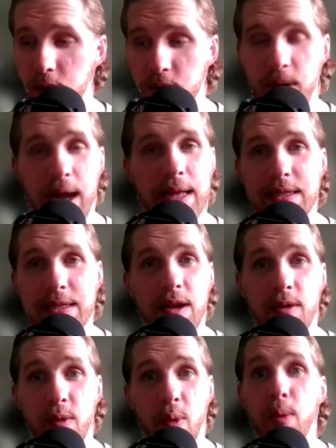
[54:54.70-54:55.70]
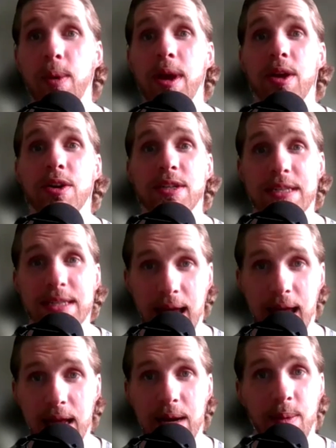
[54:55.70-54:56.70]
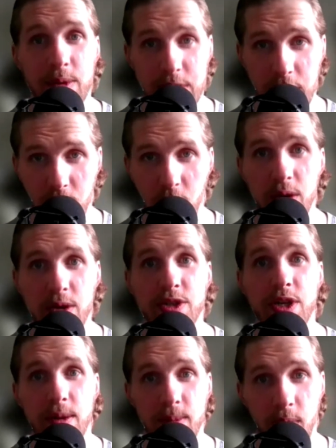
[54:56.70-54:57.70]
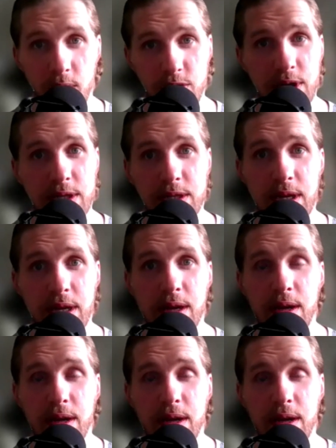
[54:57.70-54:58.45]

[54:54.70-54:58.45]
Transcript: a grand scale for what we understand about psychology and emotions